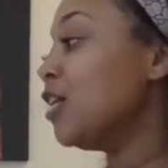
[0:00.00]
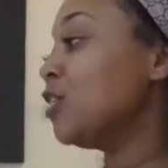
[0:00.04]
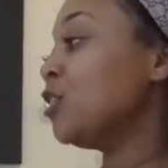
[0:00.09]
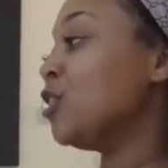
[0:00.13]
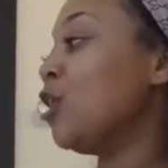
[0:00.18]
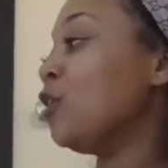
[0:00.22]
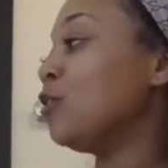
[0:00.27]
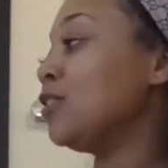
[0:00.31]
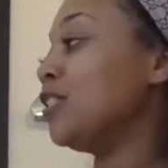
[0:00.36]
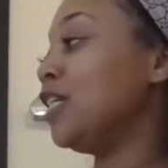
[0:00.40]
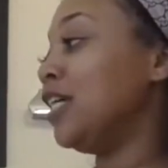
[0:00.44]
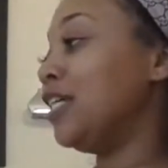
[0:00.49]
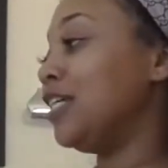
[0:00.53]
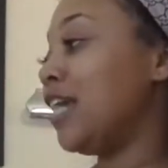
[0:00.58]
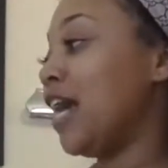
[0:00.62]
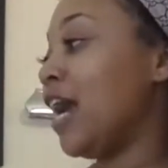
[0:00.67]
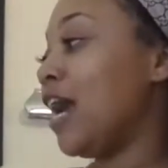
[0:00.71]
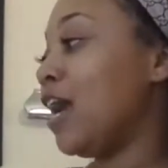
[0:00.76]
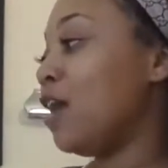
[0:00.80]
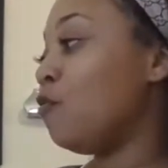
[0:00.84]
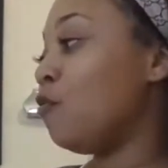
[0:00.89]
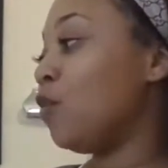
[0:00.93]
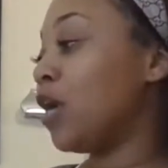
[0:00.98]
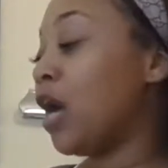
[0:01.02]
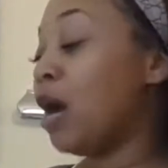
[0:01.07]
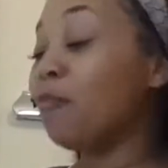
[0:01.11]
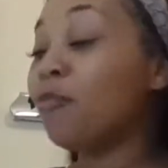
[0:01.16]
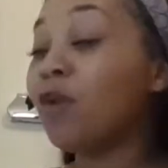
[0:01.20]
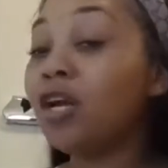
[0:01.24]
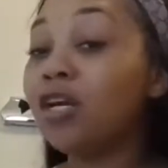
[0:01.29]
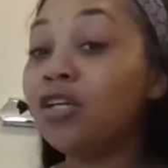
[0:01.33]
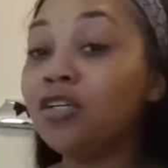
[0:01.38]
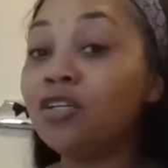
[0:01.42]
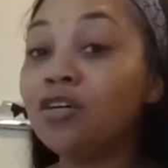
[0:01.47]
So today what
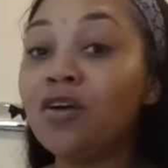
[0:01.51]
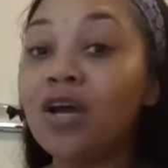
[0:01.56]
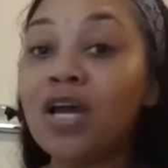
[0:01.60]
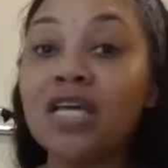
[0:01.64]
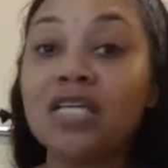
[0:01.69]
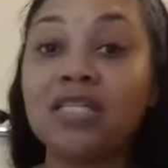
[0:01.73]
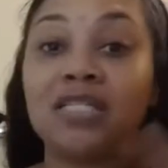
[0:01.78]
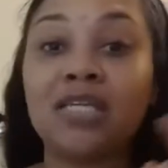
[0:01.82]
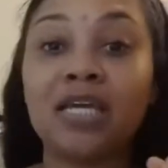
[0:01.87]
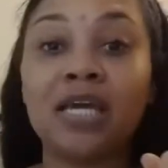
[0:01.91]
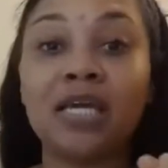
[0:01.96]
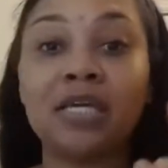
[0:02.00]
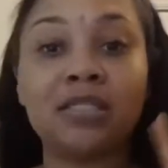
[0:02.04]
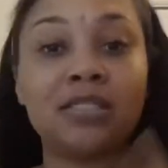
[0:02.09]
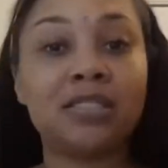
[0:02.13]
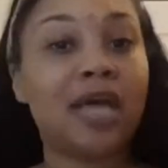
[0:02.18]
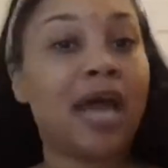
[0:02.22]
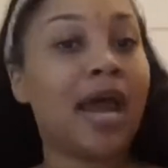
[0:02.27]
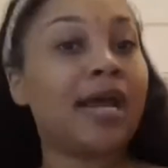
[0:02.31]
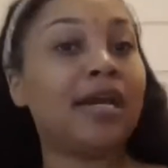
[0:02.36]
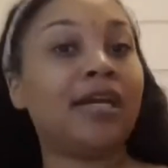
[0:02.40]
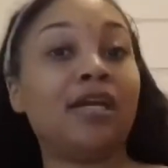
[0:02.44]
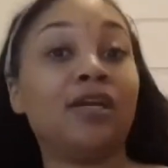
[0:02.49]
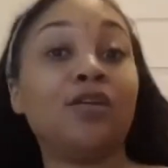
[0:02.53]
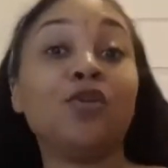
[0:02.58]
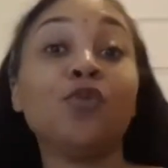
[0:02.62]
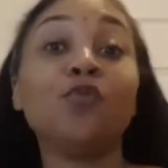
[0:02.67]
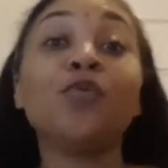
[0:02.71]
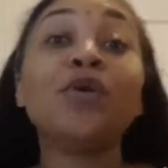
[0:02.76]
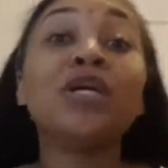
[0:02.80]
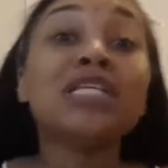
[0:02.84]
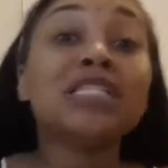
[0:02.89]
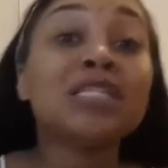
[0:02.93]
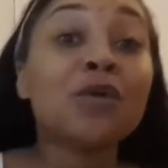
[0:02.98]
I'm going to do is skin tightening.
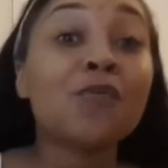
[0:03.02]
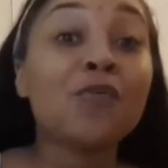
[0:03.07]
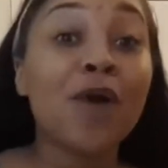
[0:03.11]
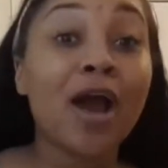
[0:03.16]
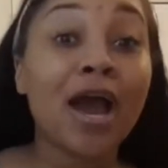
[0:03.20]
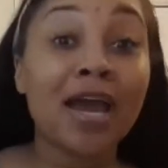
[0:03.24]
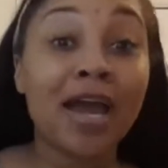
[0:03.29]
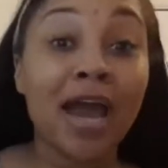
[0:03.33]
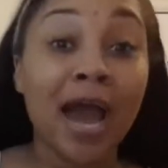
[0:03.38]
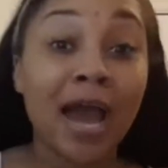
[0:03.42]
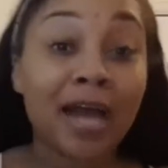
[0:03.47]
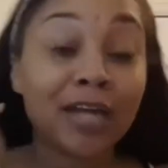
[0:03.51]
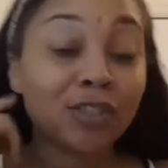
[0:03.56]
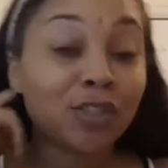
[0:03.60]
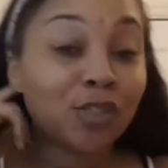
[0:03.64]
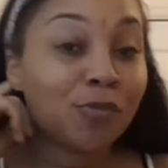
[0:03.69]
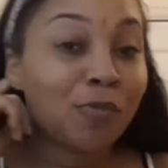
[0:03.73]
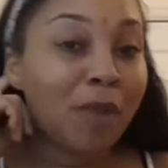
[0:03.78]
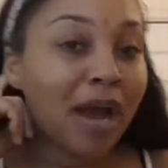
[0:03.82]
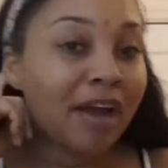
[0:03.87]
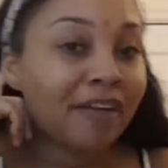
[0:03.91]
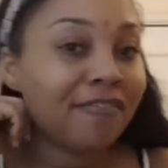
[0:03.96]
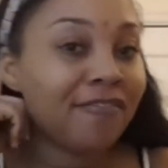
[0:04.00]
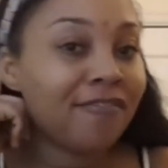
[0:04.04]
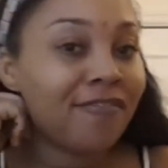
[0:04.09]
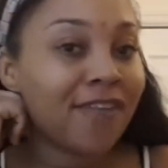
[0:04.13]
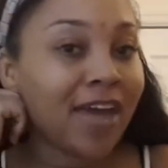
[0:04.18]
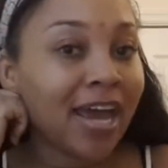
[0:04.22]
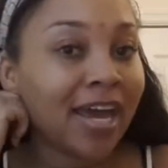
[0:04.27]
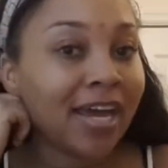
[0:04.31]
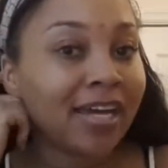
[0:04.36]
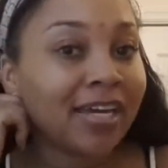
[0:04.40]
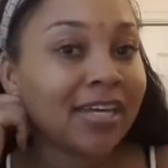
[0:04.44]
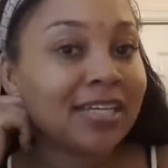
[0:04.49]
The reason why I do my
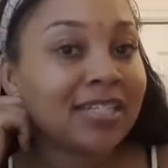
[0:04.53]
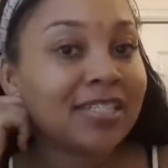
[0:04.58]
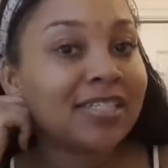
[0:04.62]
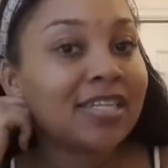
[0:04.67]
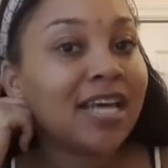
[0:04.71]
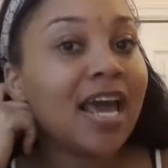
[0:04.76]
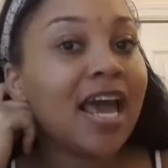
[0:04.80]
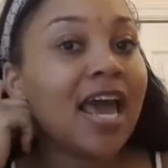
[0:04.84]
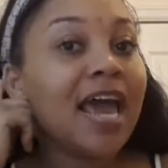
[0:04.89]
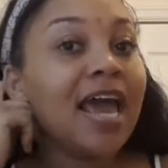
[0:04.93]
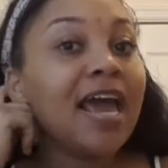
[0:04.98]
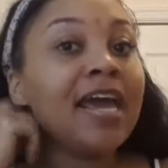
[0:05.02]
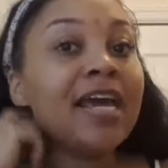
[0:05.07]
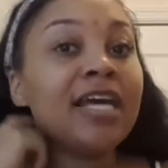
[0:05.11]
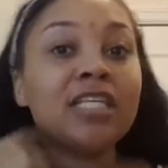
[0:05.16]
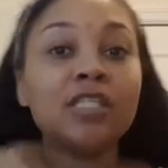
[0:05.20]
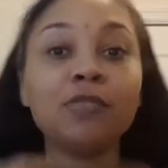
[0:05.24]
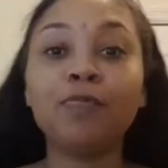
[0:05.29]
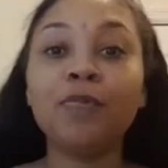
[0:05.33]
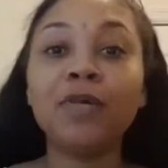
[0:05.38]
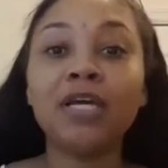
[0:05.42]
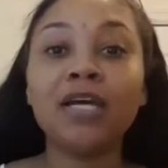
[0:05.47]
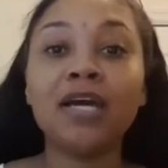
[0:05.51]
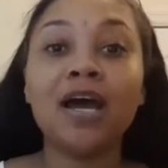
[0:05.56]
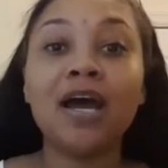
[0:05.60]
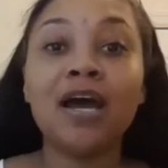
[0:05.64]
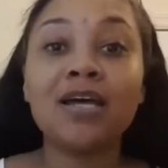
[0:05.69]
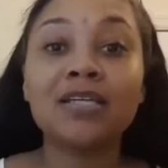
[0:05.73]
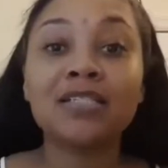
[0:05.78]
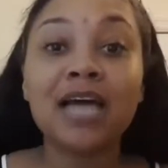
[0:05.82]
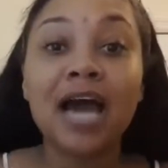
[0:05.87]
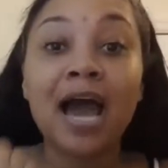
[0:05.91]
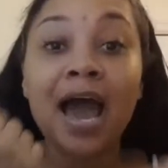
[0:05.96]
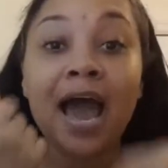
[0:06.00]
face is
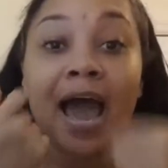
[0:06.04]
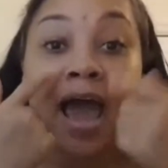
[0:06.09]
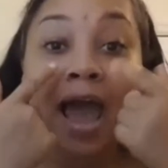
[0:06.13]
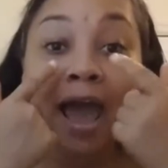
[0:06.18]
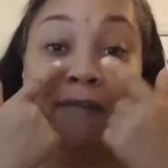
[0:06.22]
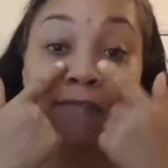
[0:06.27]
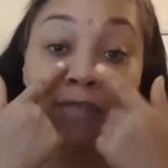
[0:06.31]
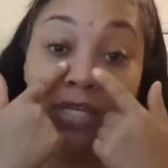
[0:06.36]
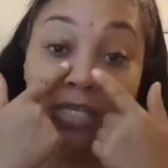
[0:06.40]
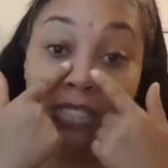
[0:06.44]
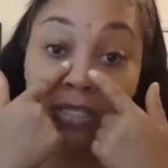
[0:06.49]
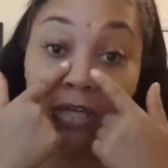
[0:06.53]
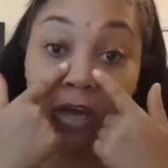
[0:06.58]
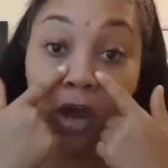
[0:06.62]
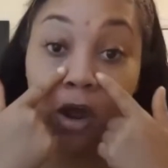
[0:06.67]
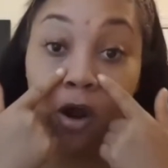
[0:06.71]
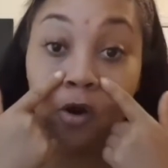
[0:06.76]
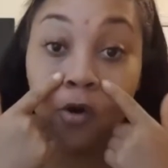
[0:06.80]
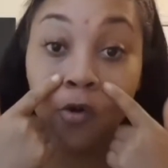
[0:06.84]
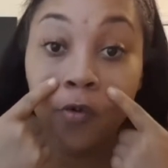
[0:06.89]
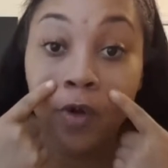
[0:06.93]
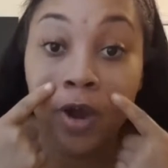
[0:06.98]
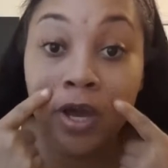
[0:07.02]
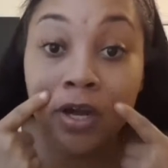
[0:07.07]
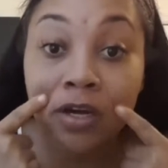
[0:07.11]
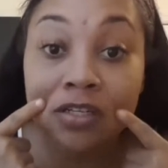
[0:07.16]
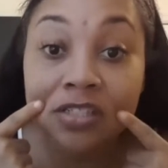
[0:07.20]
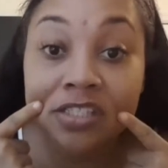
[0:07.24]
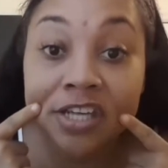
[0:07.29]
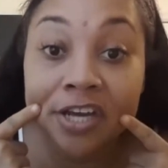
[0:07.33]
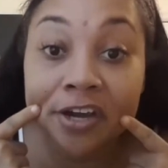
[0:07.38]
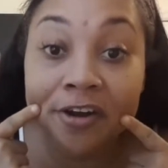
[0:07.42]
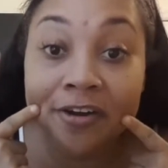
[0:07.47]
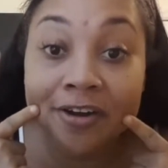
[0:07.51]
because I have these
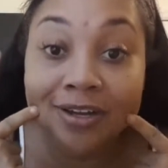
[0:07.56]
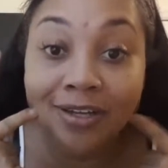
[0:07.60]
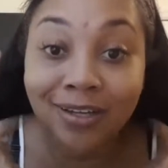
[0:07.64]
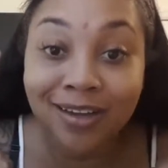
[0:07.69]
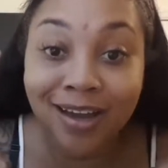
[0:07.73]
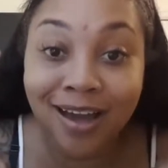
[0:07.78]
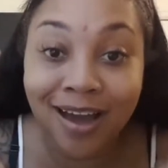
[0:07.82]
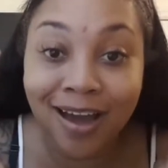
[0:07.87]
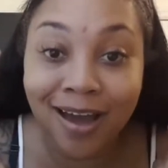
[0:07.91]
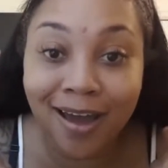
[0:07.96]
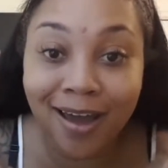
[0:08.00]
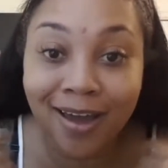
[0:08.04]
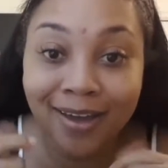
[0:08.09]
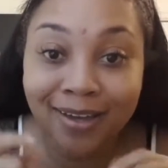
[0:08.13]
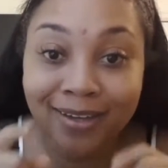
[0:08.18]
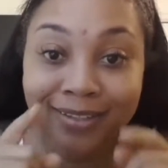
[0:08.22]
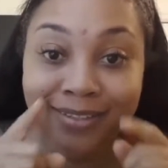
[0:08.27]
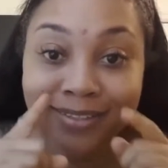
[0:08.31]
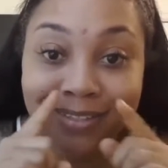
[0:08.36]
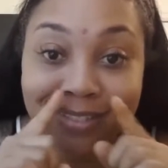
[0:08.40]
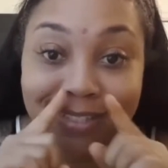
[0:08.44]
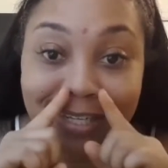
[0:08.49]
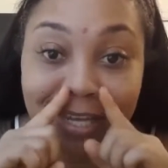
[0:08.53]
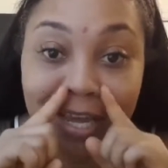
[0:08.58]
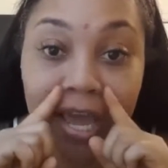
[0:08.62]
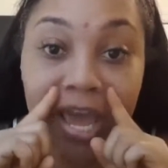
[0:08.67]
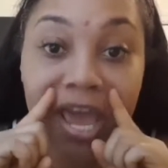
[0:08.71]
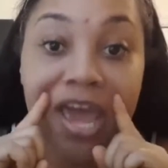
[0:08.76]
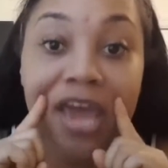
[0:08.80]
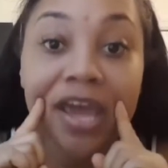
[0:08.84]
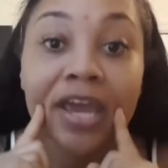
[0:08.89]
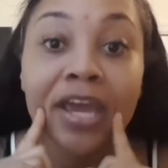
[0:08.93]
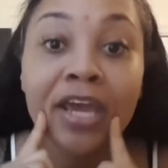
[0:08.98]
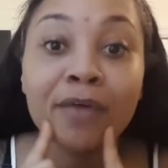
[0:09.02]
hereditary lines
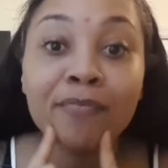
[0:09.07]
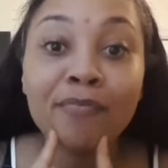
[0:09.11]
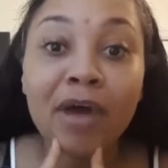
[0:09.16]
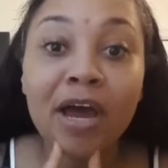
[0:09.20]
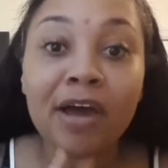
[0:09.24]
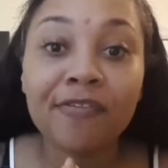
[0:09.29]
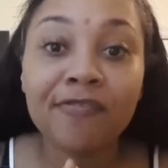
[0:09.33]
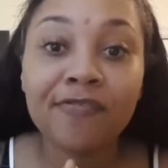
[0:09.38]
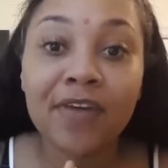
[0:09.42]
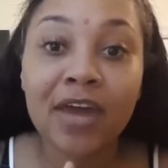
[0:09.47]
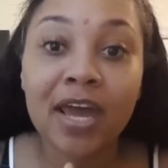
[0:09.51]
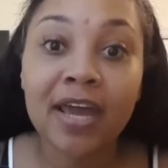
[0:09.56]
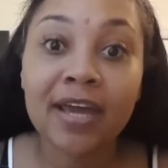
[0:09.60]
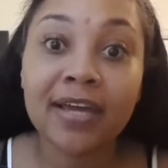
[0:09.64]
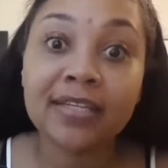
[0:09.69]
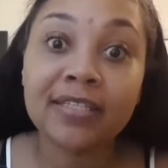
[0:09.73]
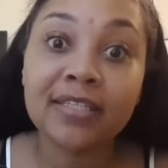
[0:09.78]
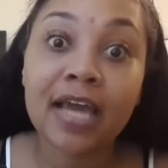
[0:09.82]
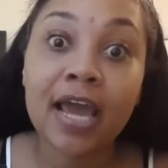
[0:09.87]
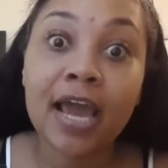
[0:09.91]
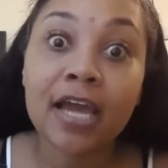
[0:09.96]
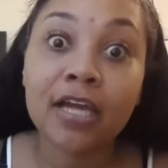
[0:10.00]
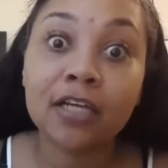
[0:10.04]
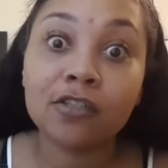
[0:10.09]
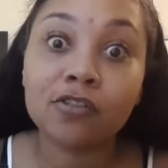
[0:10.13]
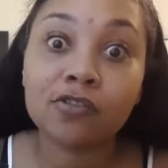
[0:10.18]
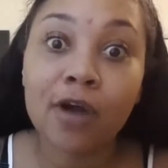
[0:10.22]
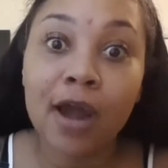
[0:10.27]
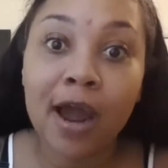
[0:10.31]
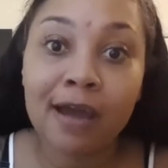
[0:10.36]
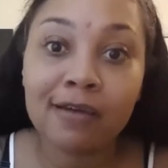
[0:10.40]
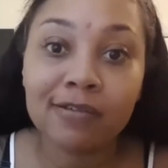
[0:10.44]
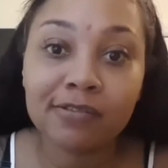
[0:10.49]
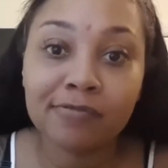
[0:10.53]
in my face. It
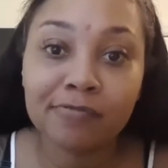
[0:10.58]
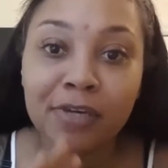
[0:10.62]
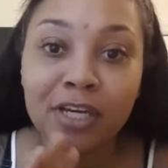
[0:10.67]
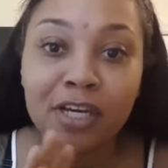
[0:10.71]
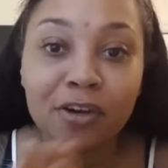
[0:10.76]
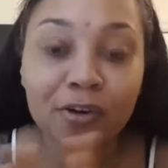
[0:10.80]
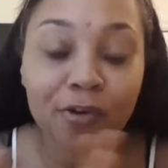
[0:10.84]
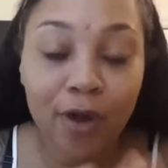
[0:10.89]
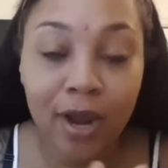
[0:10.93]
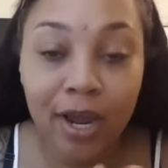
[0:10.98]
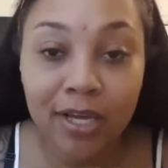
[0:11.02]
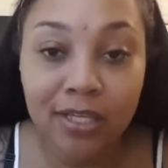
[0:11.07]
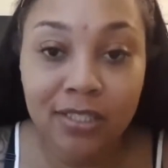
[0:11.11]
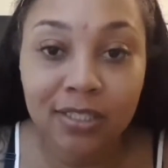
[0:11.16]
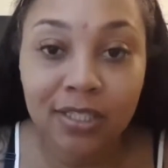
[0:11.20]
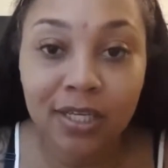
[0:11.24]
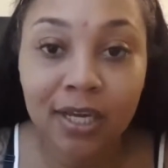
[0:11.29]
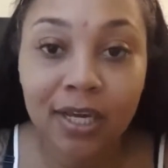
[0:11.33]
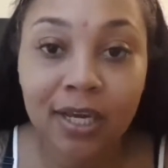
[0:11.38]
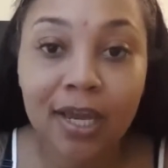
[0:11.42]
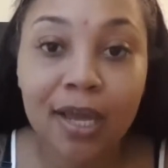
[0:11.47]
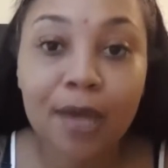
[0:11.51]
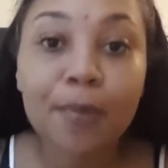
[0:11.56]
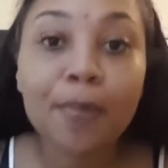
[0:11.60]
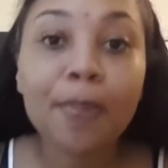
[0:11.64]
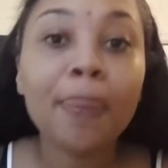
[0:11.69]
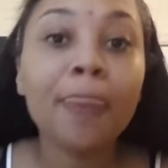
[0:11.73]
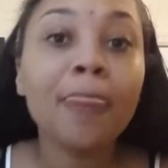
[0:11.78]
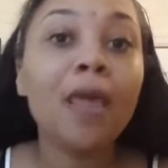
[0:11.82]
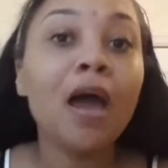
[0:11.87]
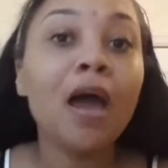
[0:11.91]
drives me crazy.